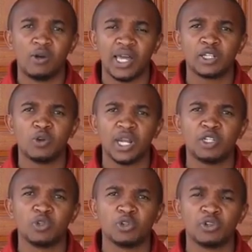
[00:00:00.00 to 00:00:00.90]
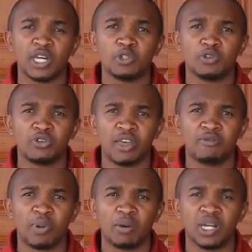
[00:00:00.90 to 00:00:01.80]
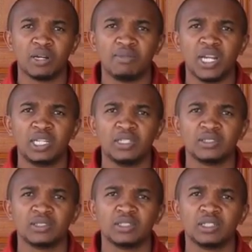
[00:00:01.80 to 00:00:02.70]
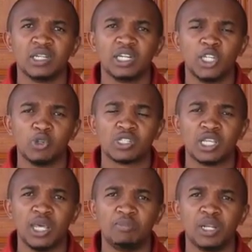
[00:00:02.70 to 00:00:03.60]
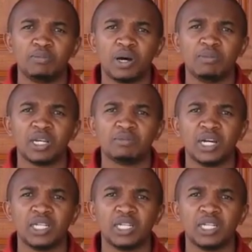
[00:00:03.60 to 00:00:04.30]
I would like to let you know that you drive public money, you sleep in public